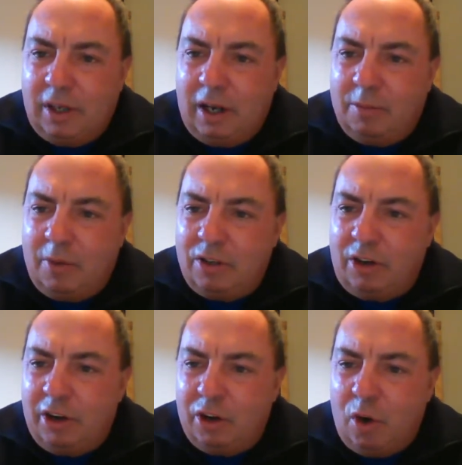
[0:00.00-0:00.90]
I'm not
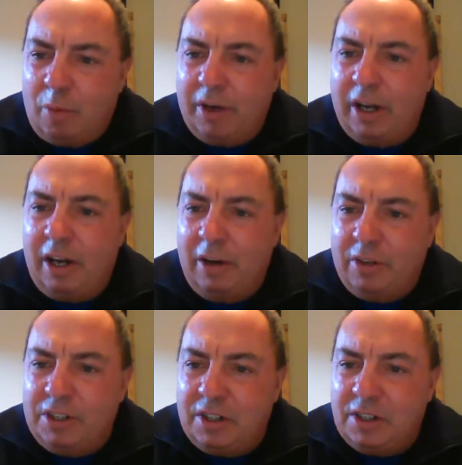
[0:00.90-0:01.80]
trying to incorporate any
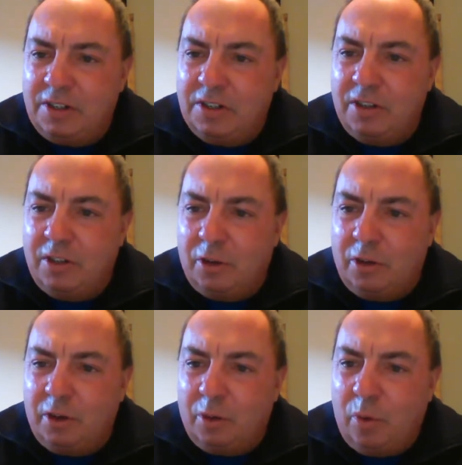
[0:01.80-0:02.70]
resistance in
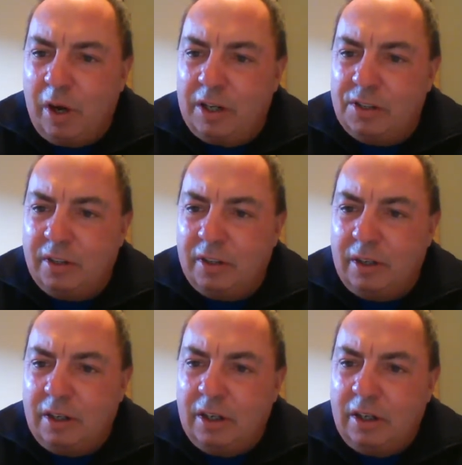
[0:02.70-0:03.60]
the equation.
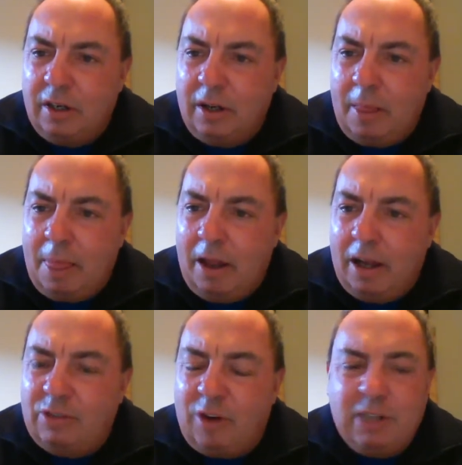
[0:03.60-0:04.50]

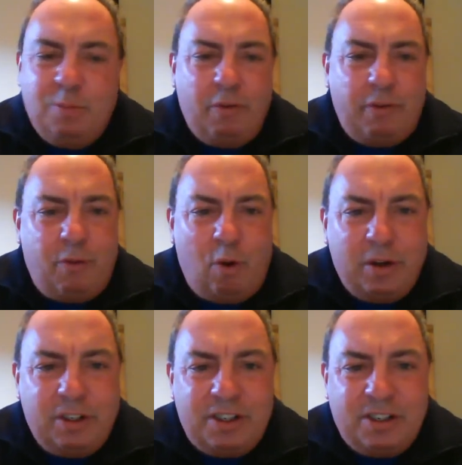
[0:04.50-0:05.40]
As far as moving
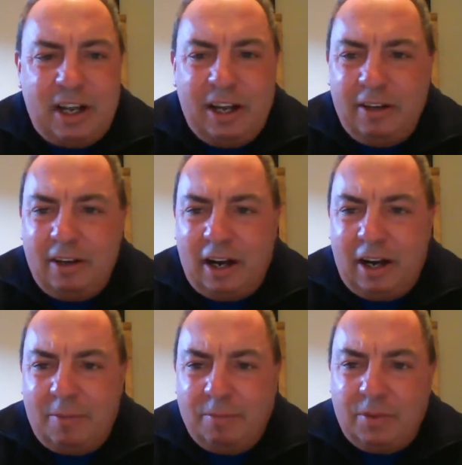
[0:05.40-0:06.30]
forward, just stay
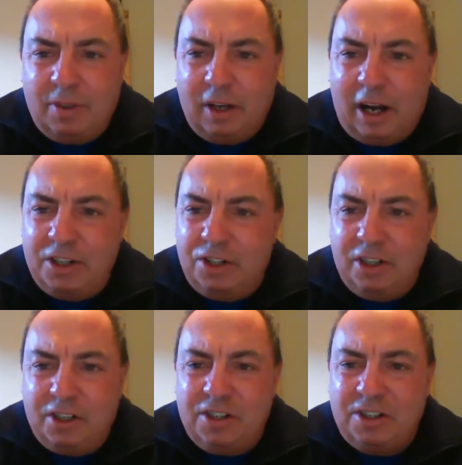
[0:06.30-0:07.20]

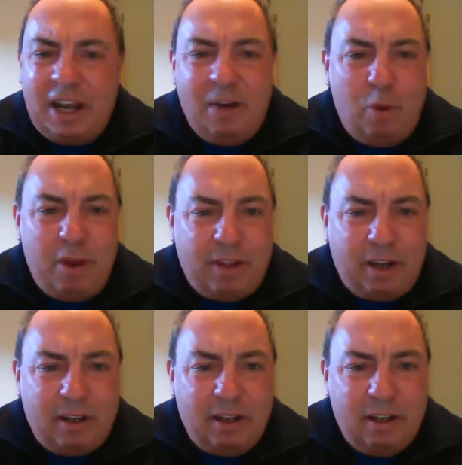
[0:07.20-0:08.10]
IG, just stay with
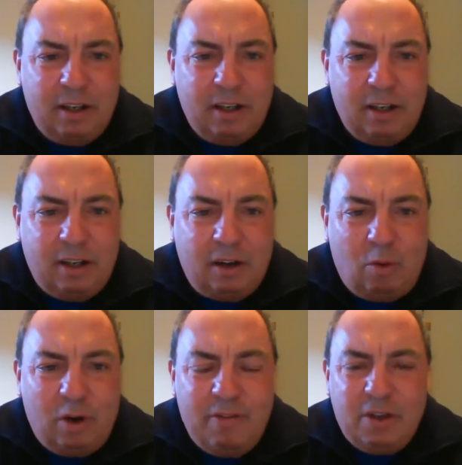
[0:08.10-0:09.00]
it.
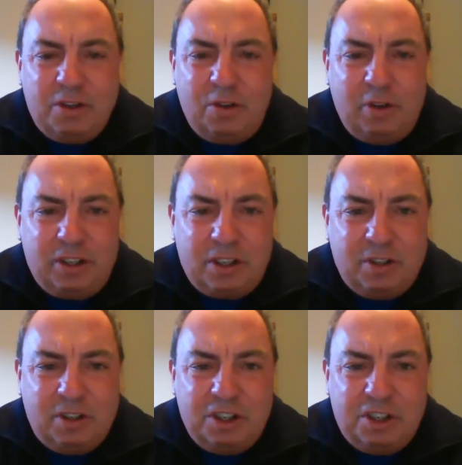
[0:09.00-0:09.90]
Whatever you're doing,
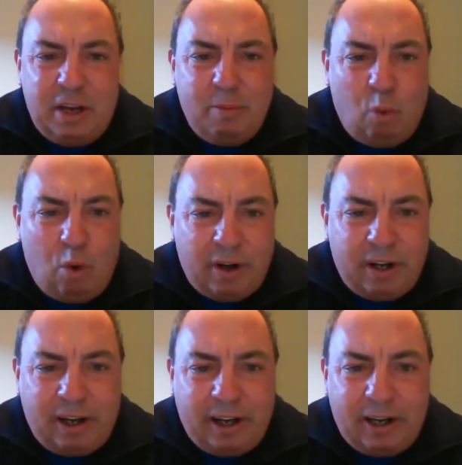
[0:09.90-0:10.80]
just keep
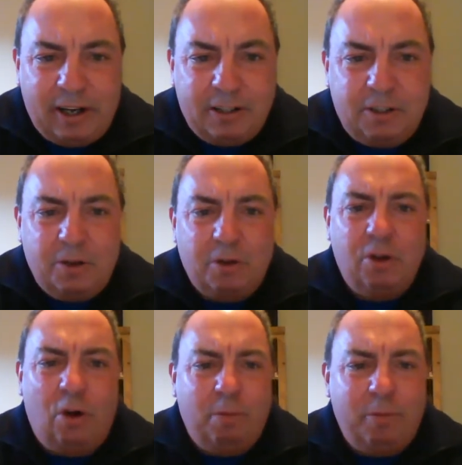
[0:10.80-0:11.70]
working it until your
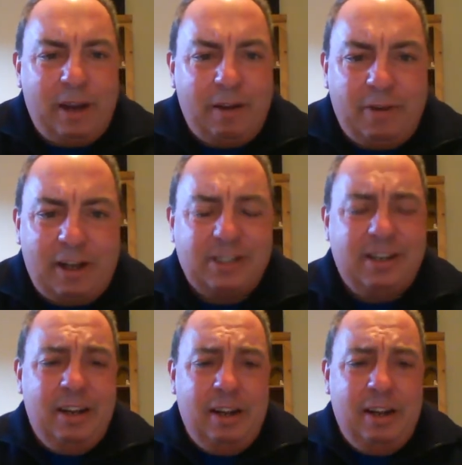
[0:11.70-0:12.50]
goal manifests.